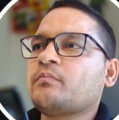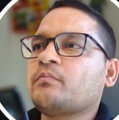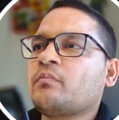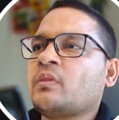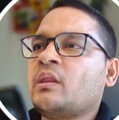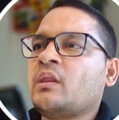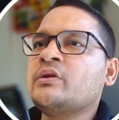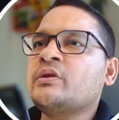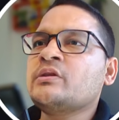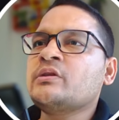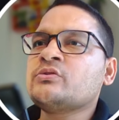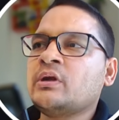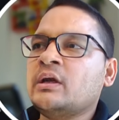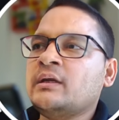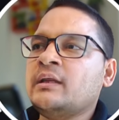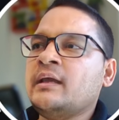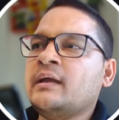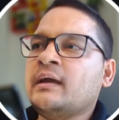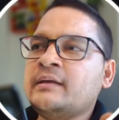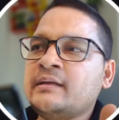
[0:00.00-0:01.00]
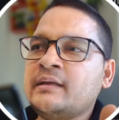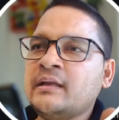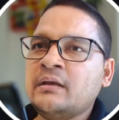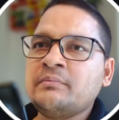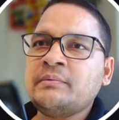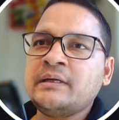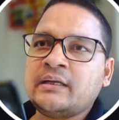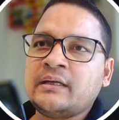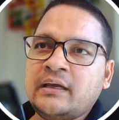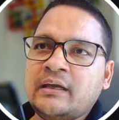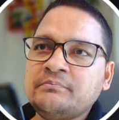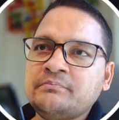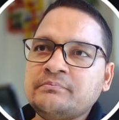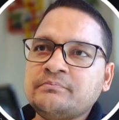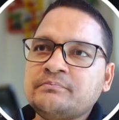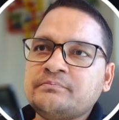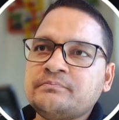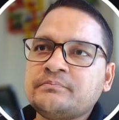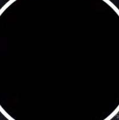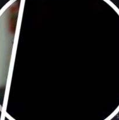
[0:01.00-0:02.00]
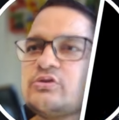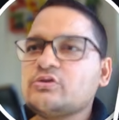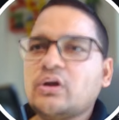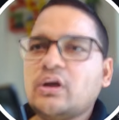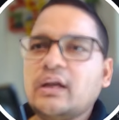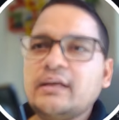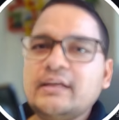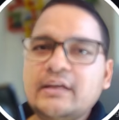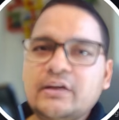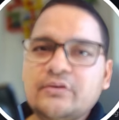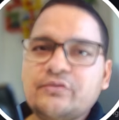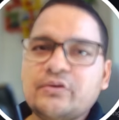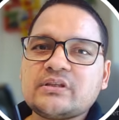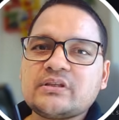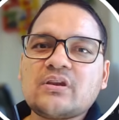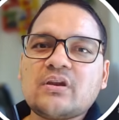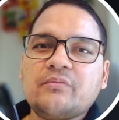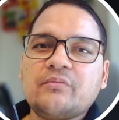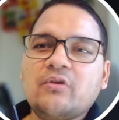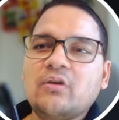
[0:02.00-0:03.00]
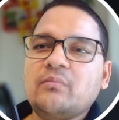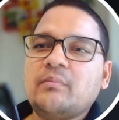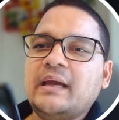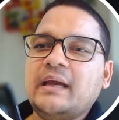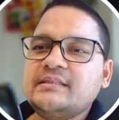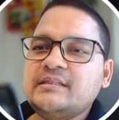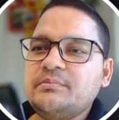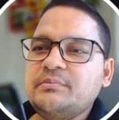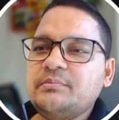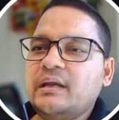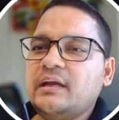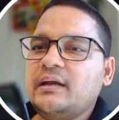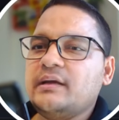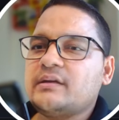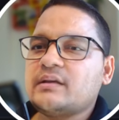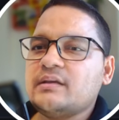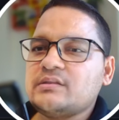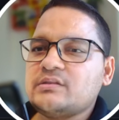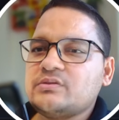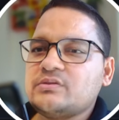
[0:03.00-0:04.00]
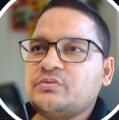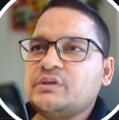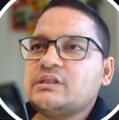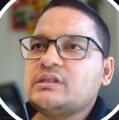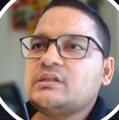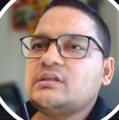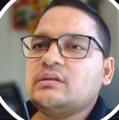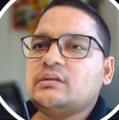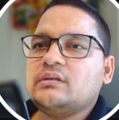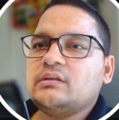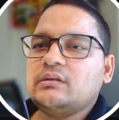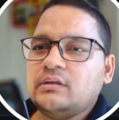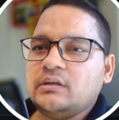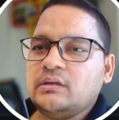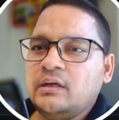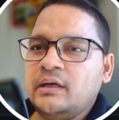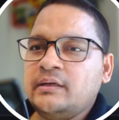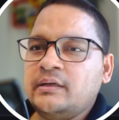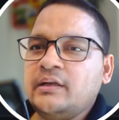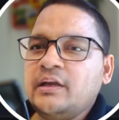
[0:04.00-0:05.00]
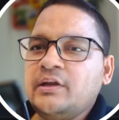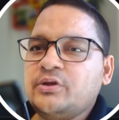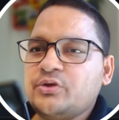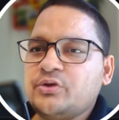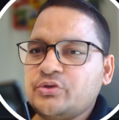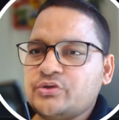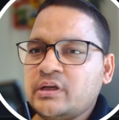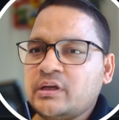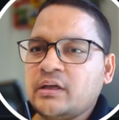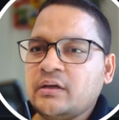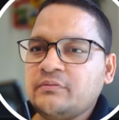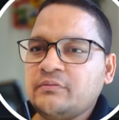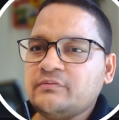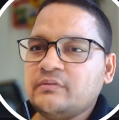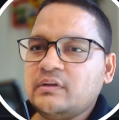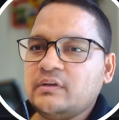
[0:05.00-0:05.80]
Now it is going to take a little bit time. So it is going to need first of all my Gmail address which it need to set up.